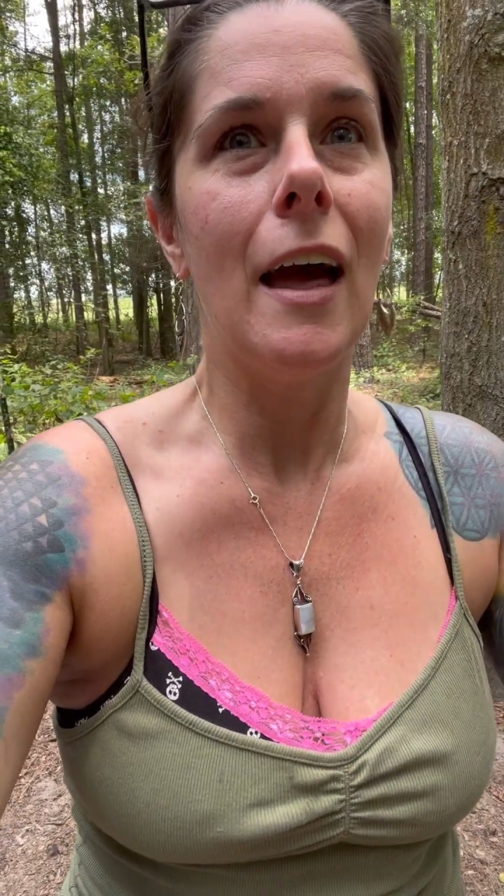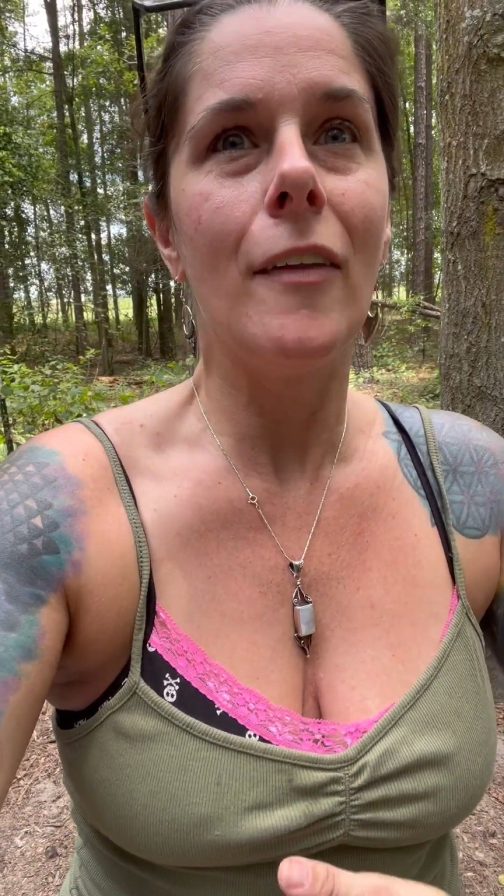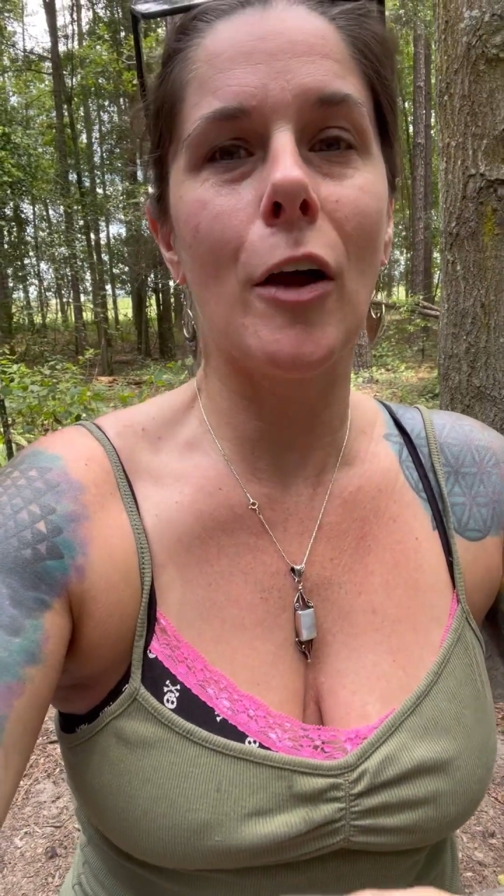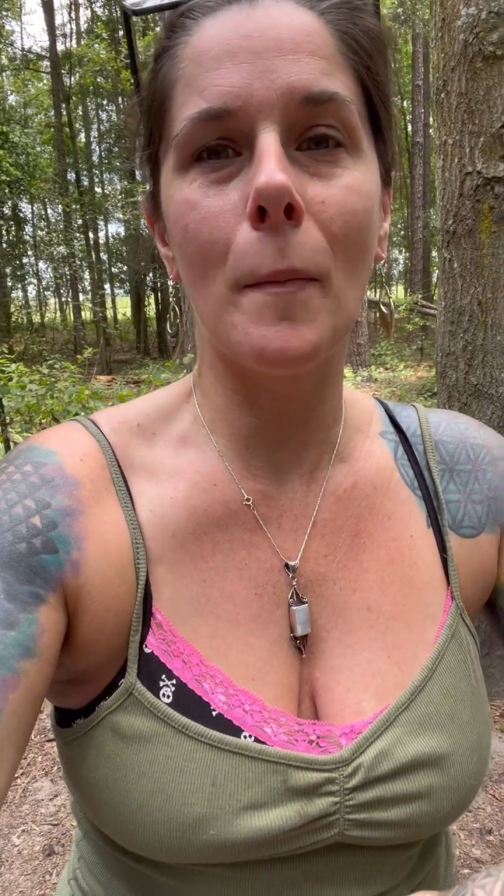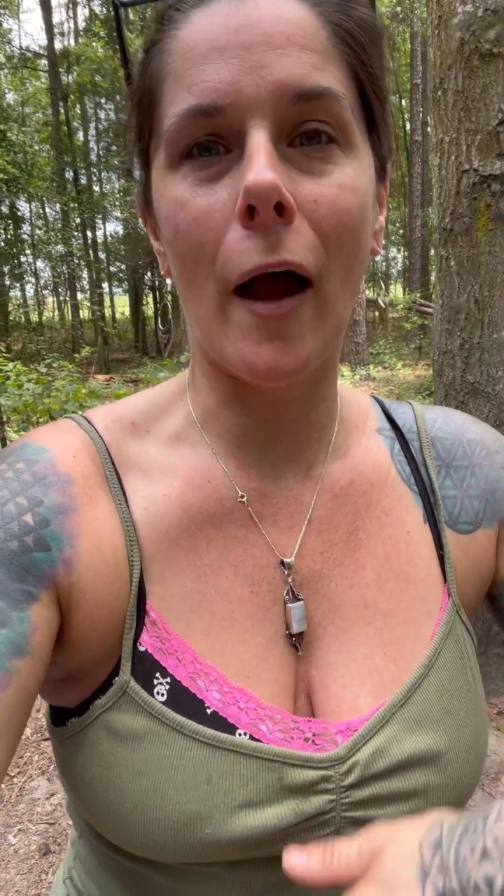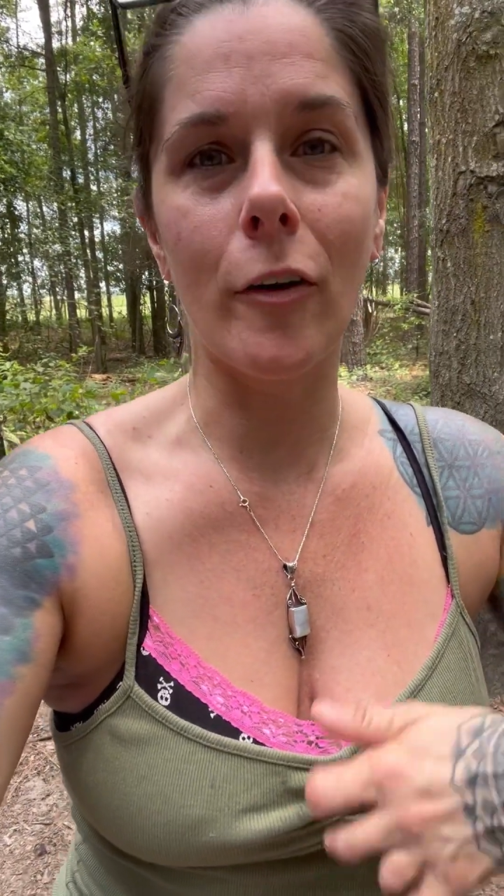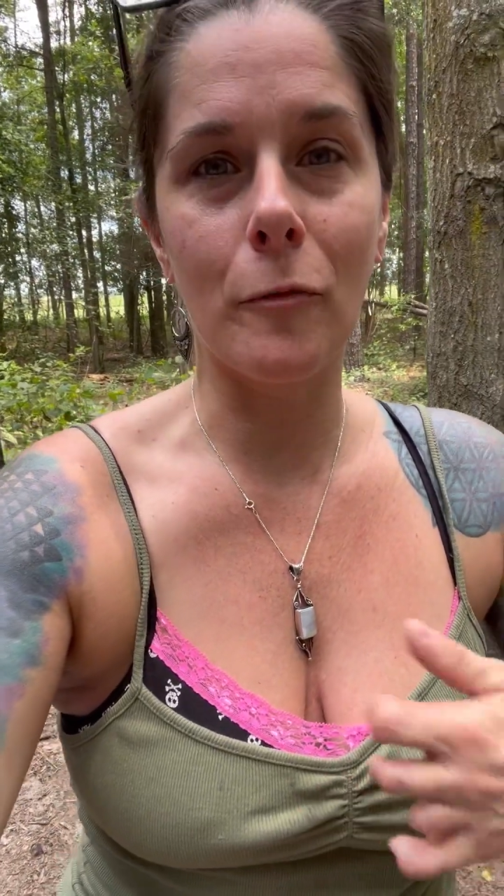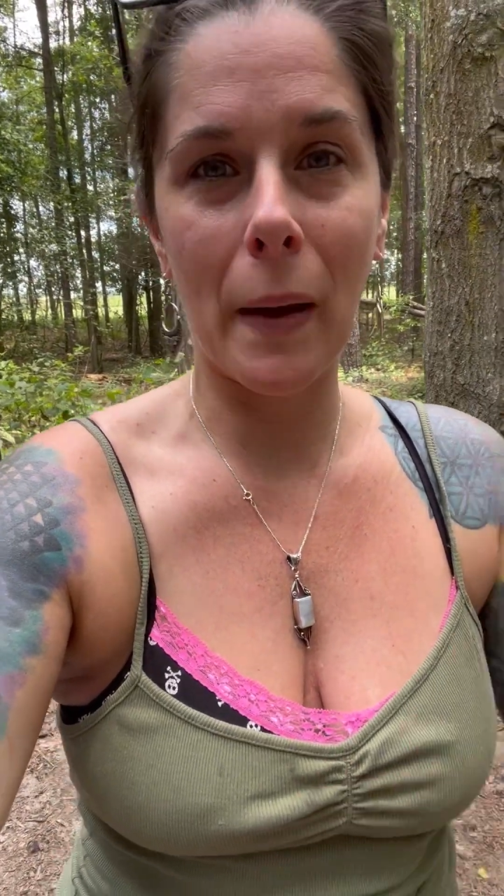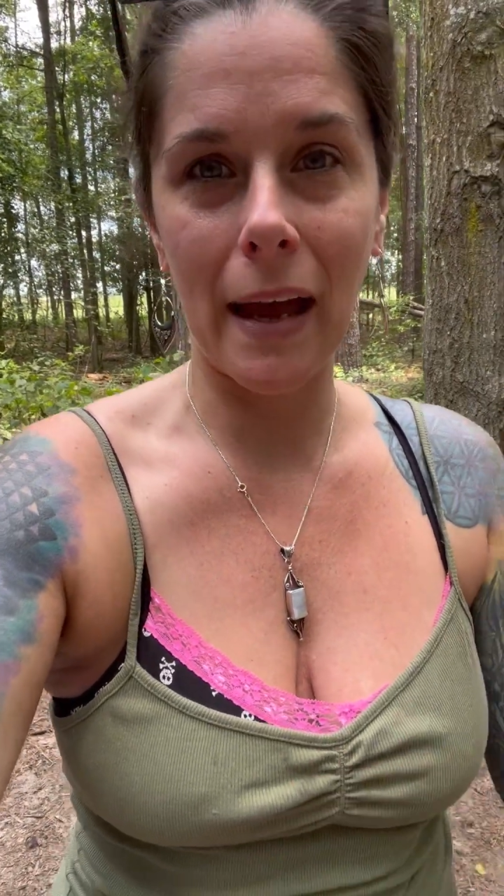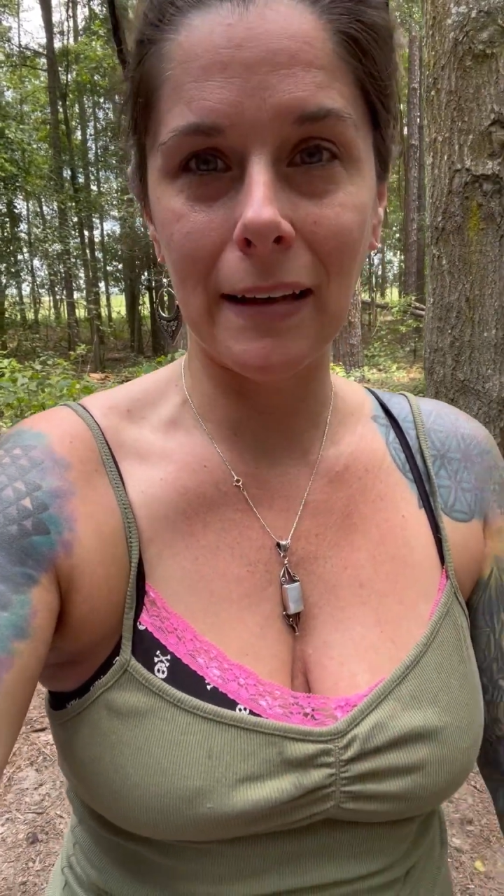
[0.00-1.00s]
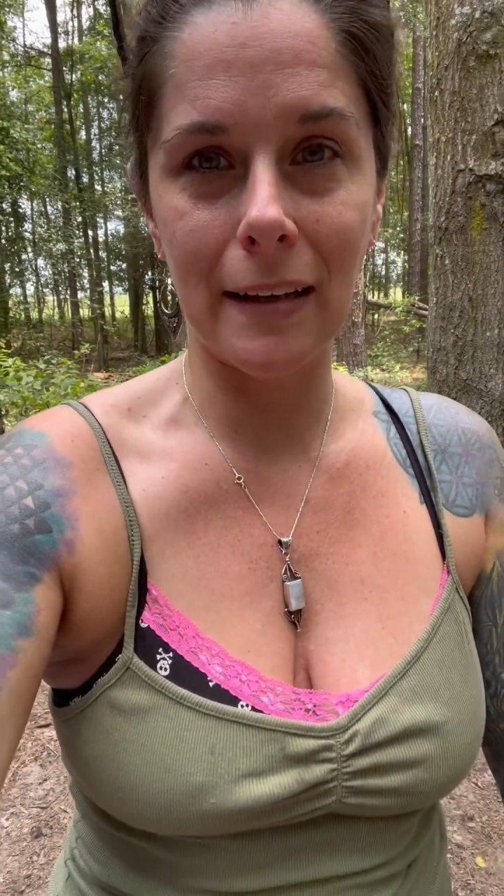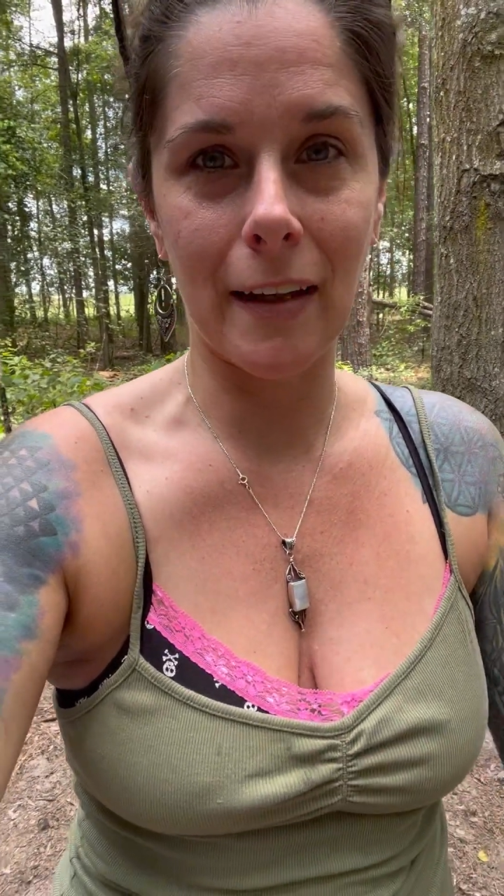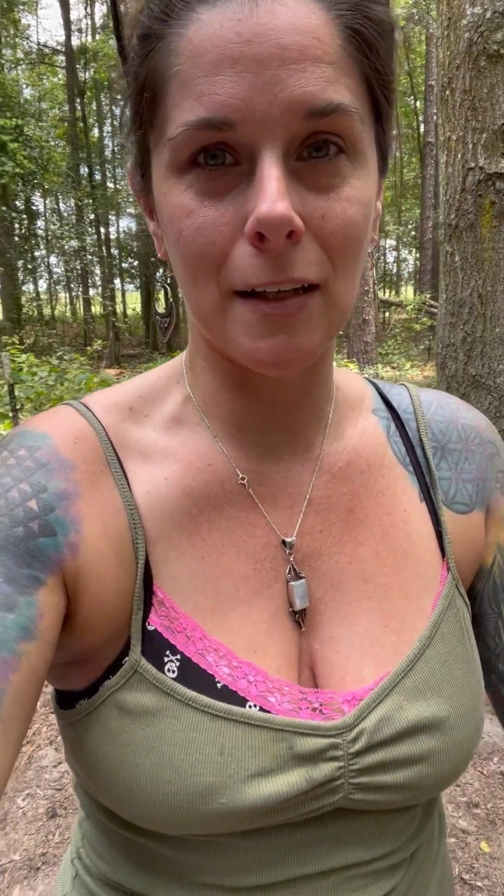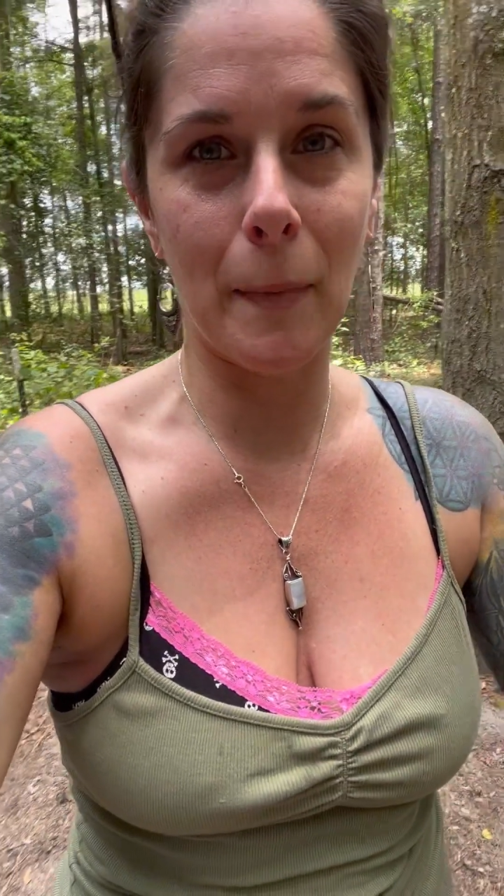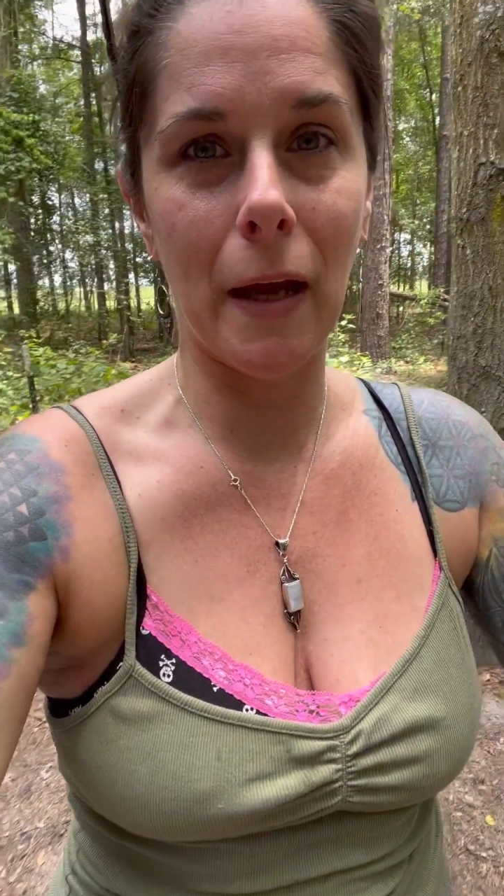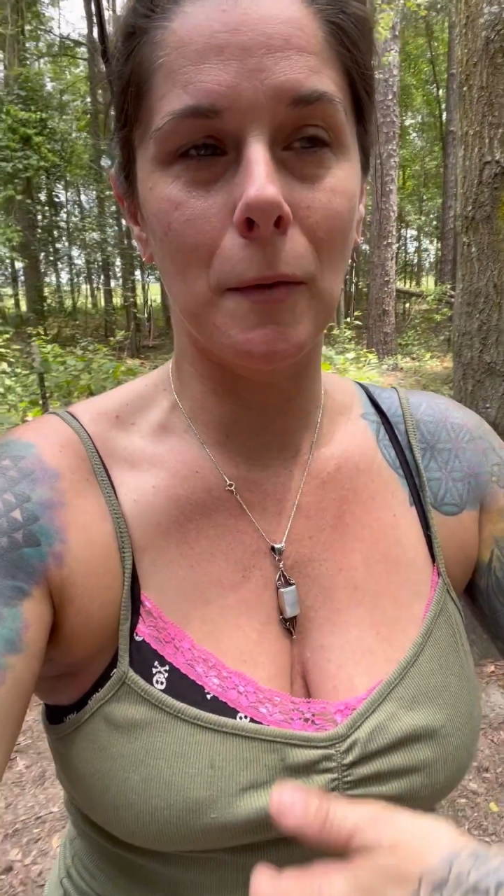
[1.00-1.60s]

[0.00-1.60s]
the amount of pigment that's being